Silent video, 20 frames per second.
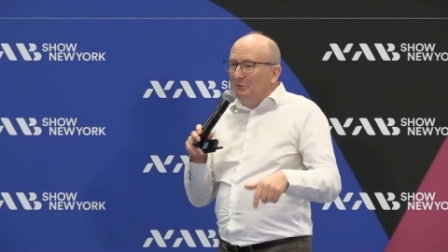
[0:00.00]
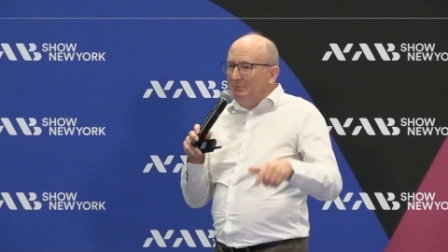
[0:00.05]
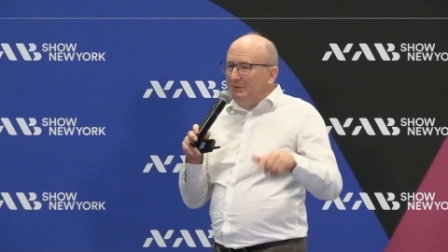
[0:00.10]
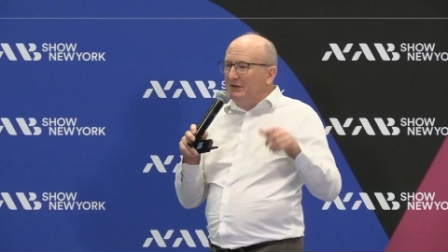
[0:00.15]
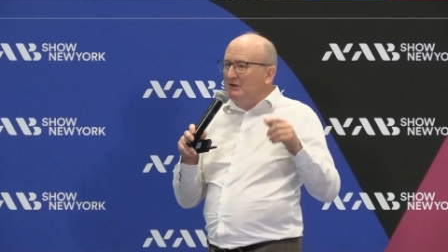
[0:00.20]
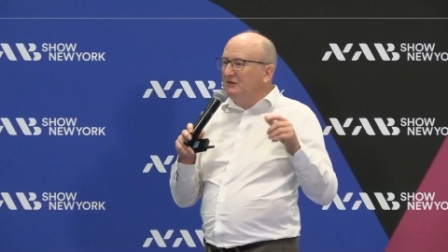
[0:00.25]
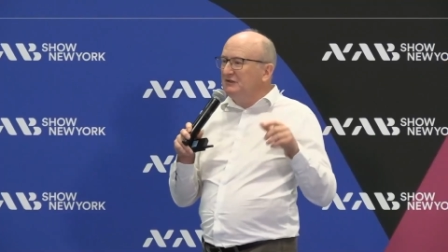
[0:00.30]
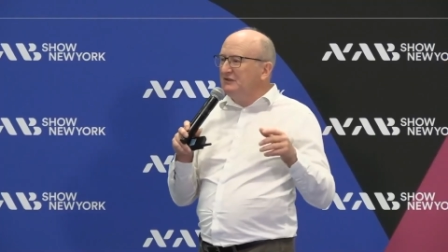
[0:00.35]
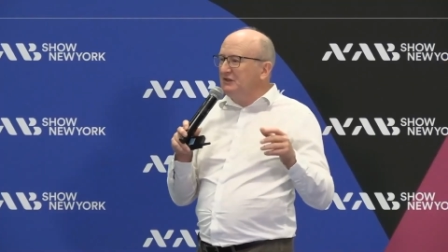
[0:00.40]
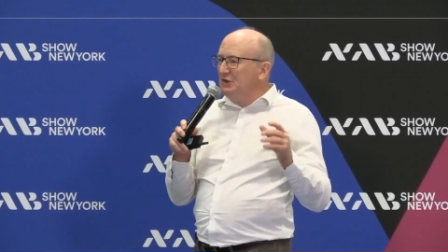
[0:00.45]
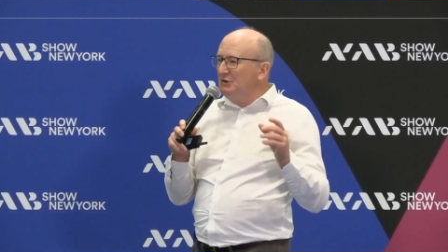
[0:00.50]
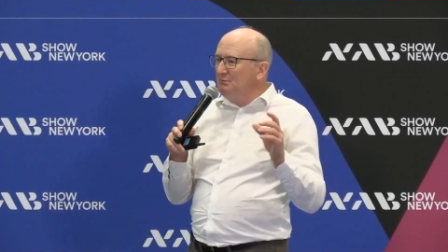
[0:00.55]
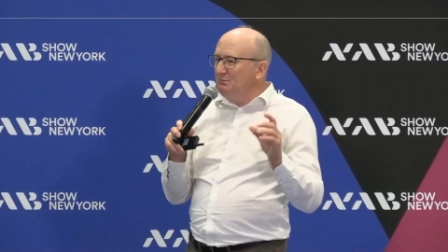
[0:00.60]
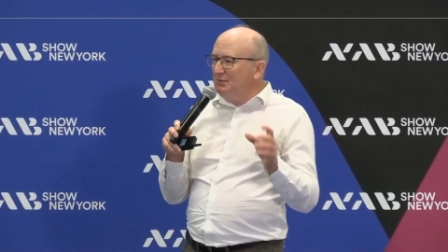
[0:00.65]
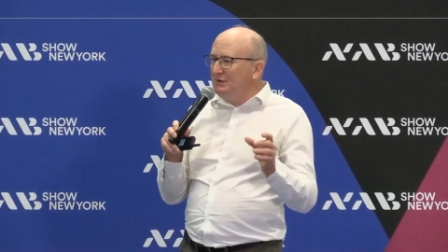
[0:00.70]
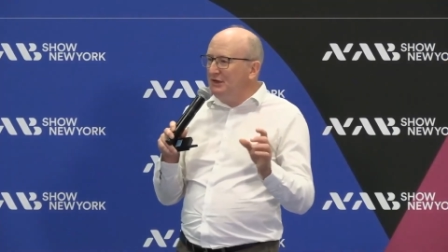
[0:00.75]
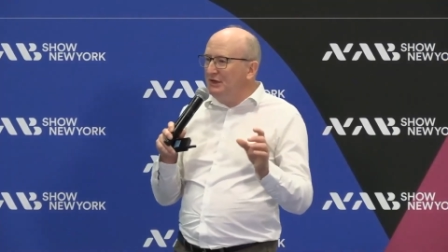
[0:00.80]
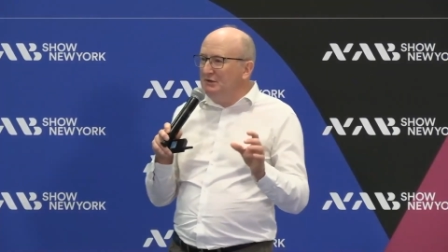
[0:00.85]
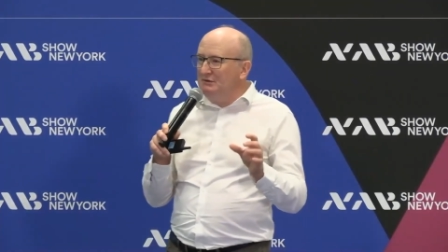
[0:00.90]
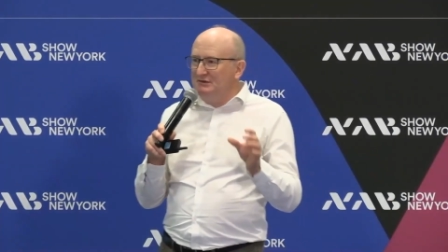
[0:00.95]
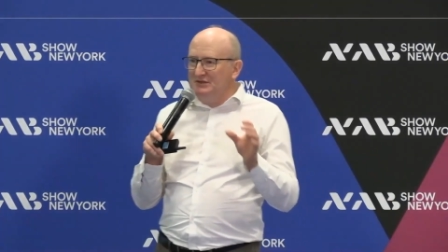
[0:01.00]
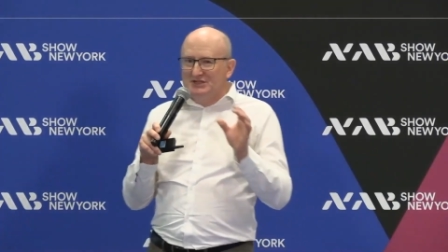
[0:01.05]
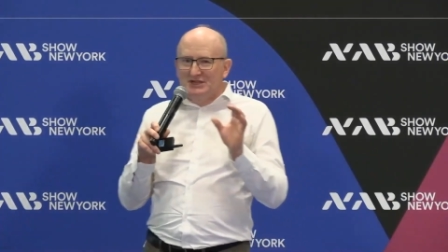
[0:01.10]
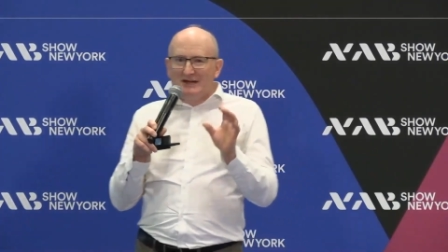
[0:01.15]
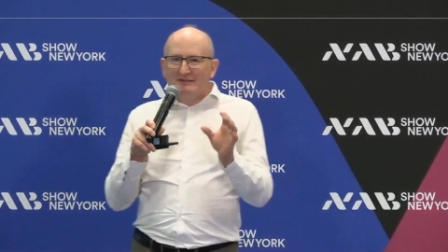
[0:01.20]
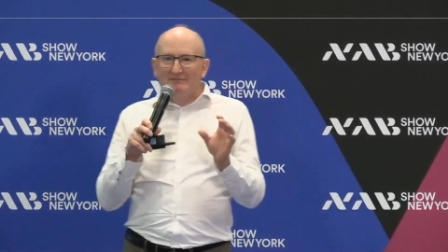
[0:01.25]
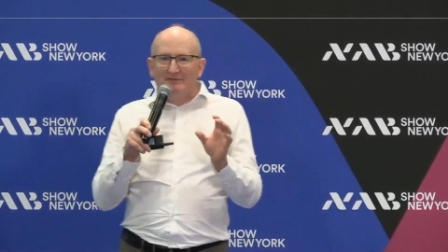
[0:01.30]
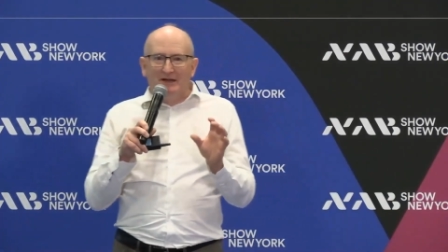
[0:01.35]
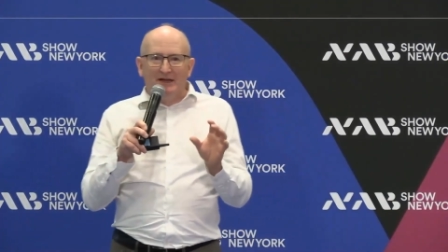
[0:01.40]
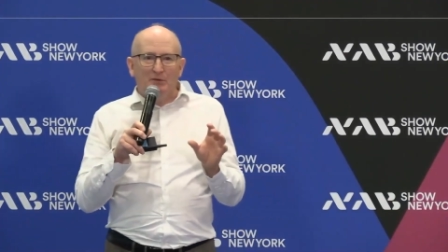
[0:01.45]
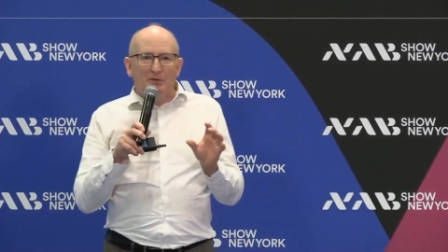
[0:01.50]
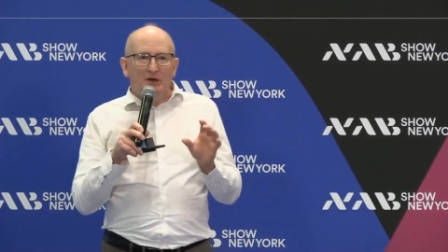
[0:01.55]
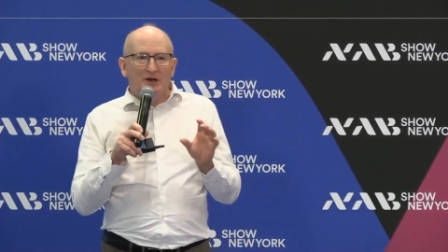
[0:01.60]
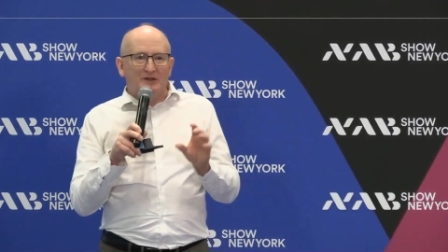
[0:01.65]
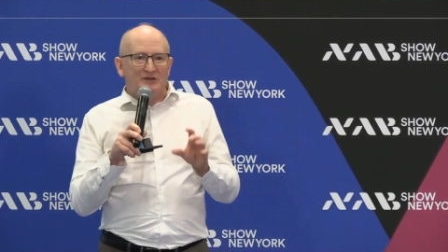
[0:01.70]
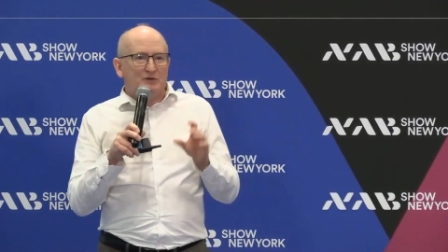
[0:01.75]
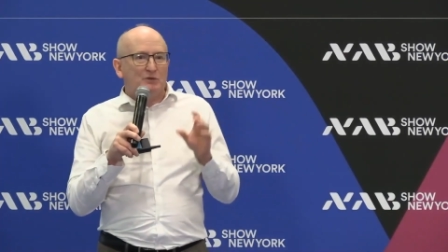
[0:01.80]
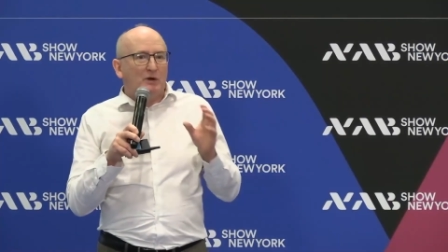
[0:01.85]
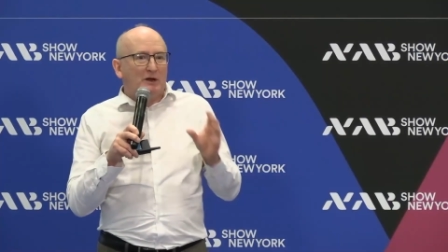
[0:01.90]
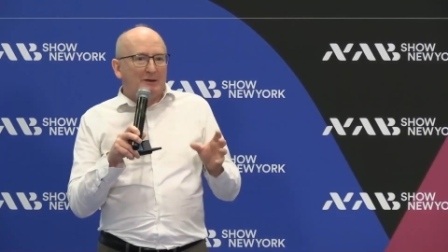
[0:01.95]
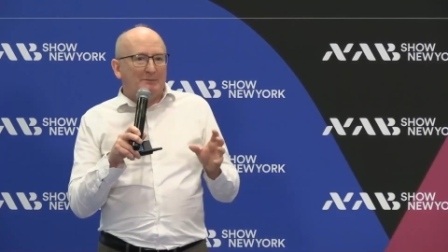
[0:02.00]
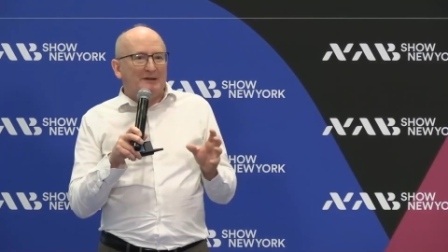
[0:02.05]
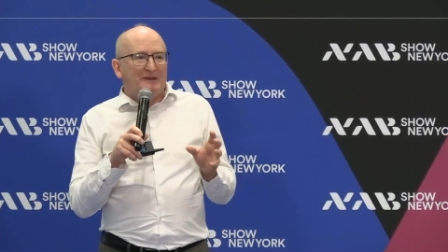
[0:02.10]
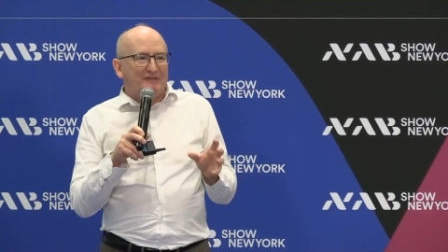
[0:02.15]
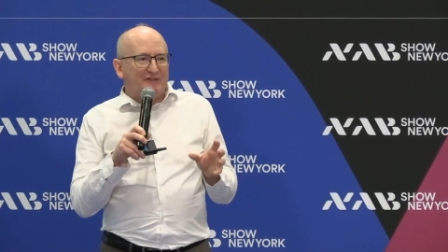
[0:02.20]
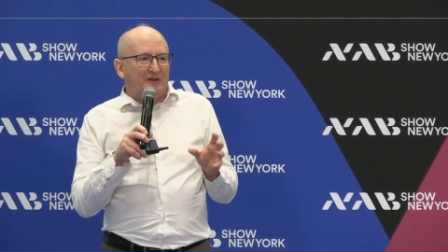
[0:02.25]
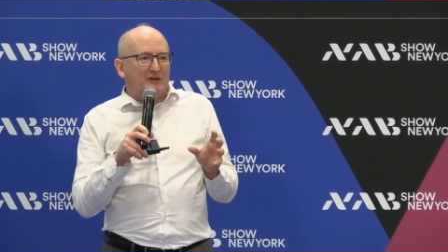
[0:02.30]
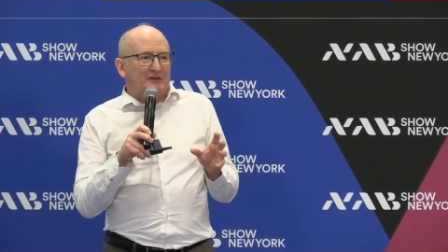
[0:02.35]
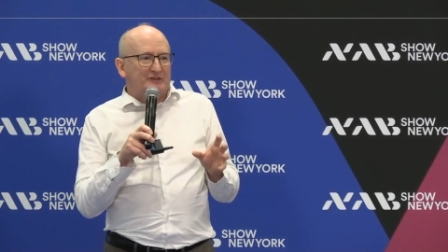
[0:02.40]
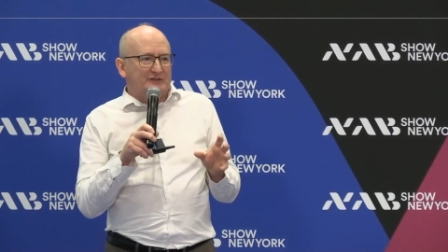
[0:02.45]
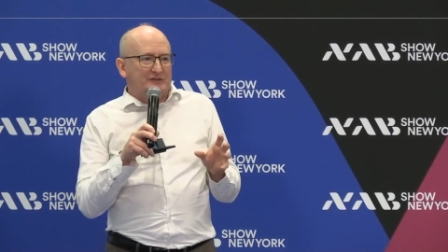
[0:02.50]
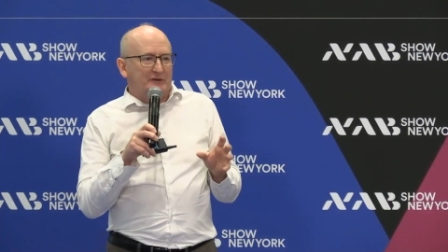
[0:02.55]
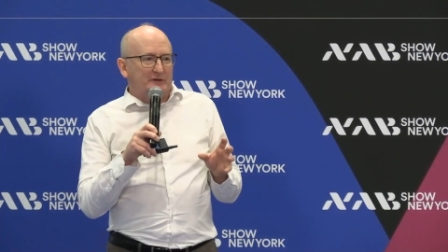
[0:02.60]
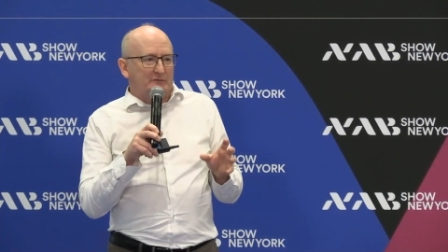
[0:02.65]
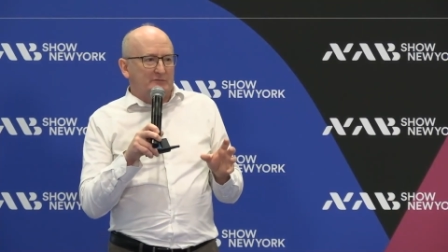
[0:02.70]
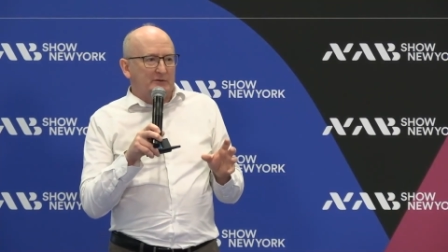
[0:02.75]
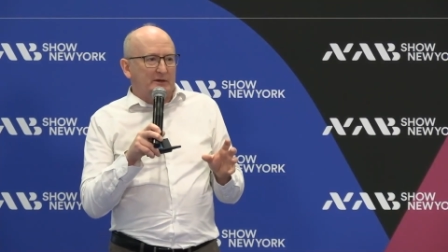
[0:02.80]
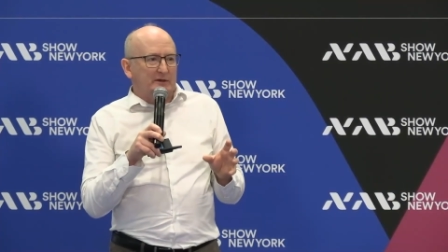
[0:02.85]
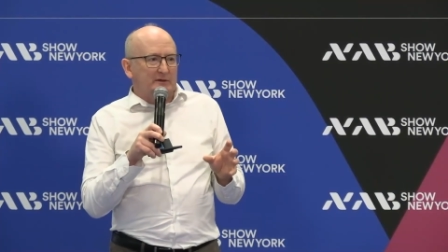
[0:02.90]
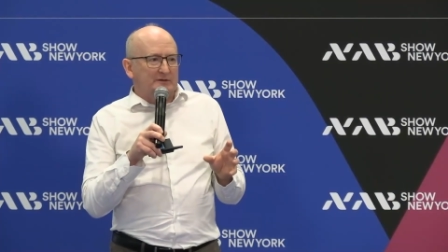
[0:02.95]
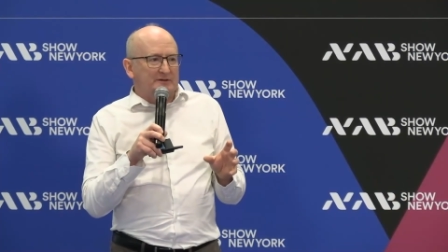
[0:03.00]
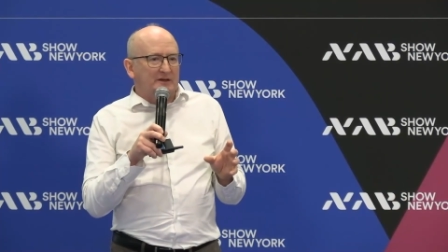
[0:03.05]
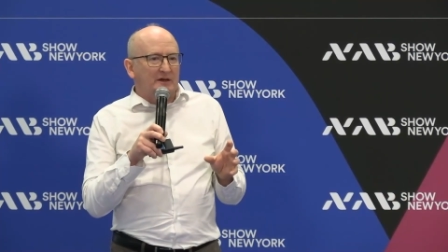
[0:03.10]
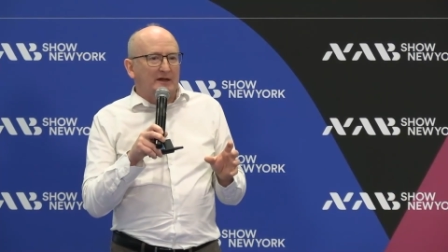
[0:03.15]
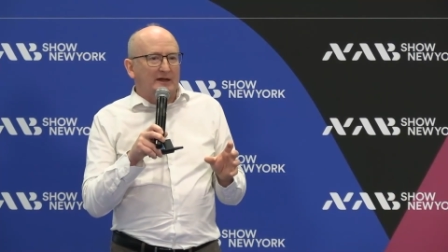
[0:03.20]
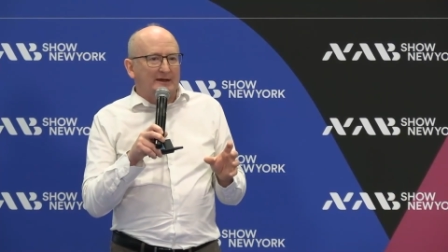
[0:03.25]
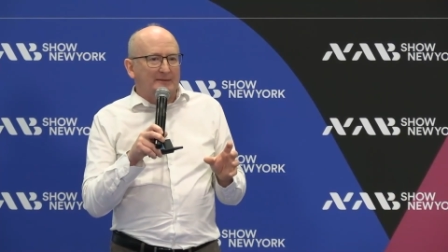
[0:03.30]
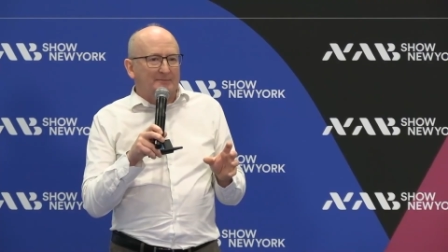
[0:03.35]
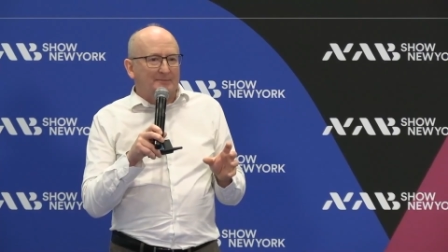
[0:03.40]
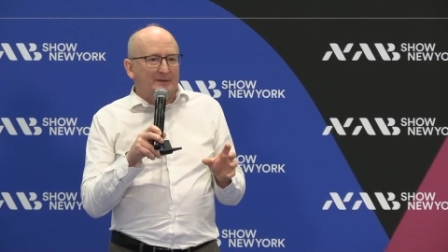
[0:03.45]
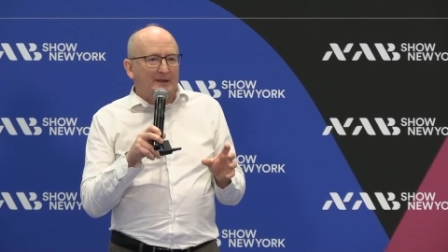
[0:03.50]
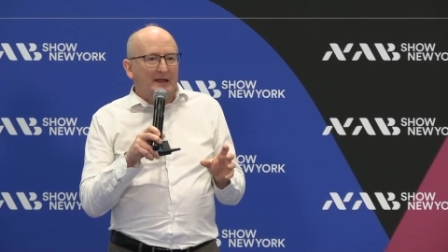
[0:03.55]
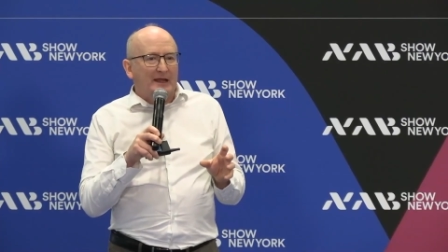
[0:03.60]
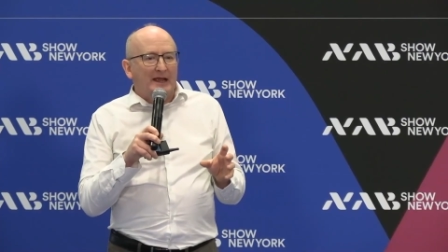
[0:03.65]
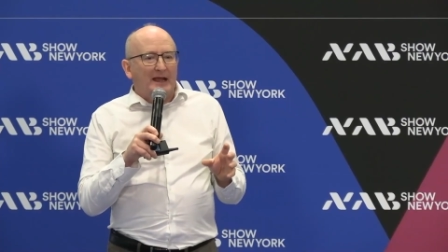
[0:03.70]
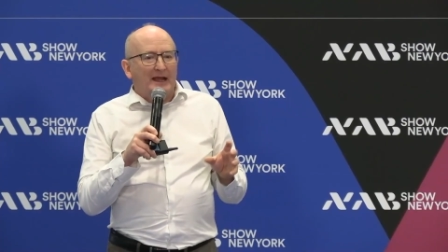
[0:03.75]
because compute generally works quite a bit faster than real time,